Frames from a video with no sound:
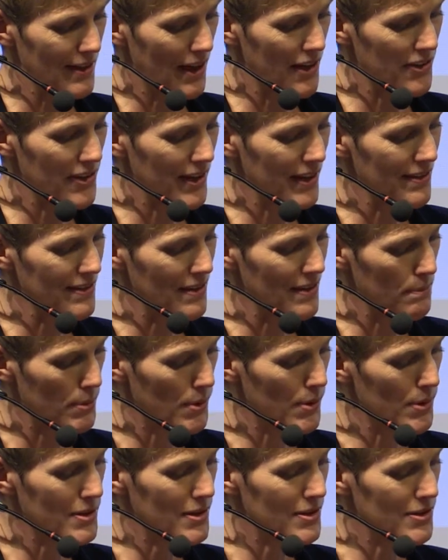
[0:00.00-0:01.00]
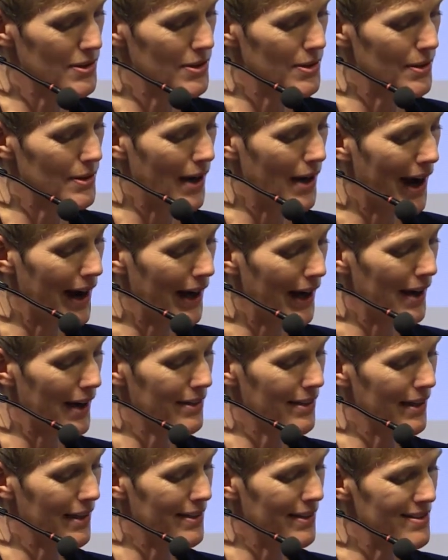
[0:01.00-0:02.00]
I think it's important to
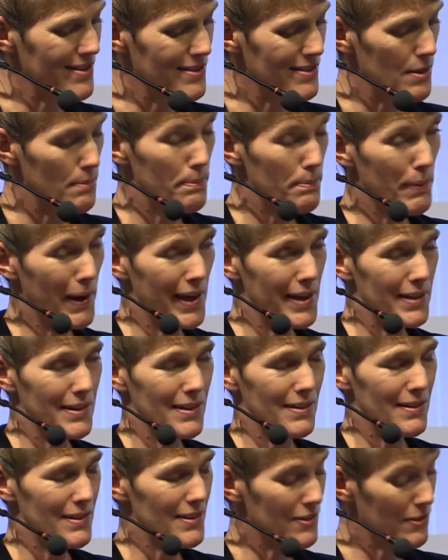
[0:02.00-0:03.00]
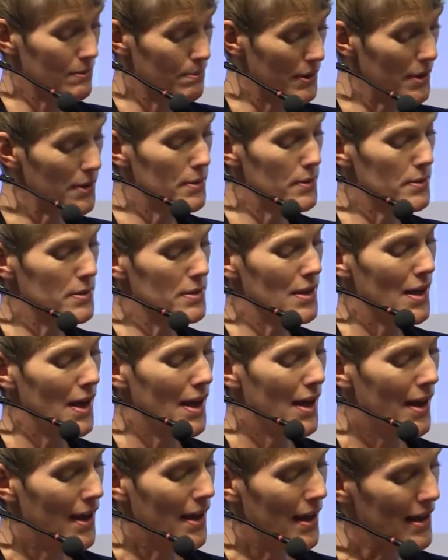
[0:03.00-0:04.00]
highlight that this debate and dispute,
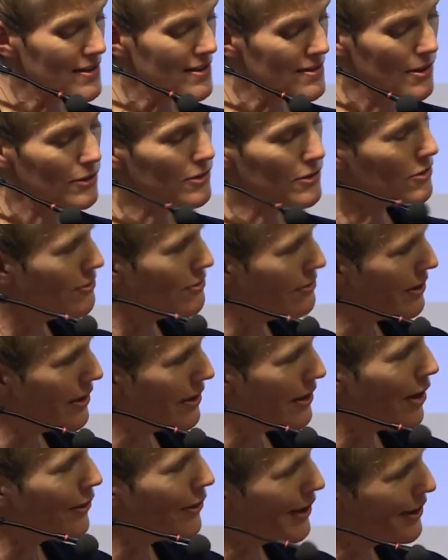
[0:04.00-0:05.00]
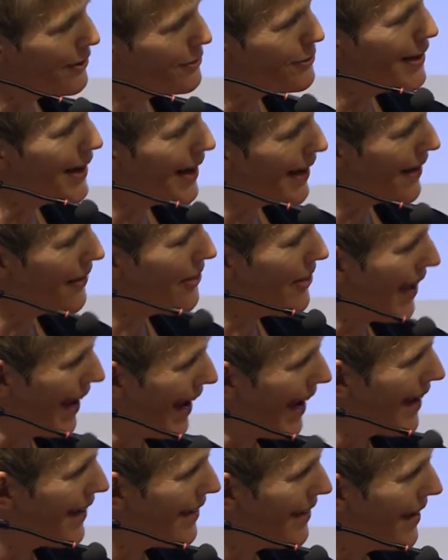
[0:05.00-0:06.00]
it's not longer really
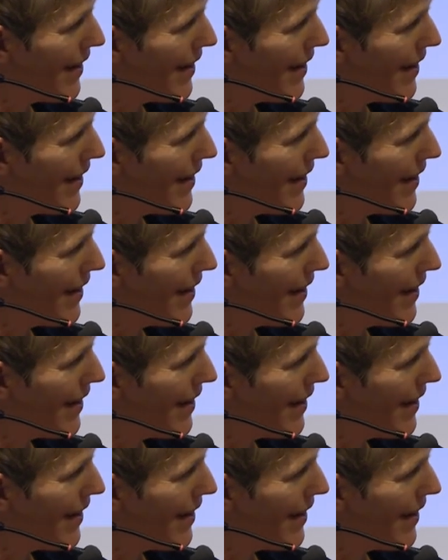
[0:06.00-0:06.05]
there.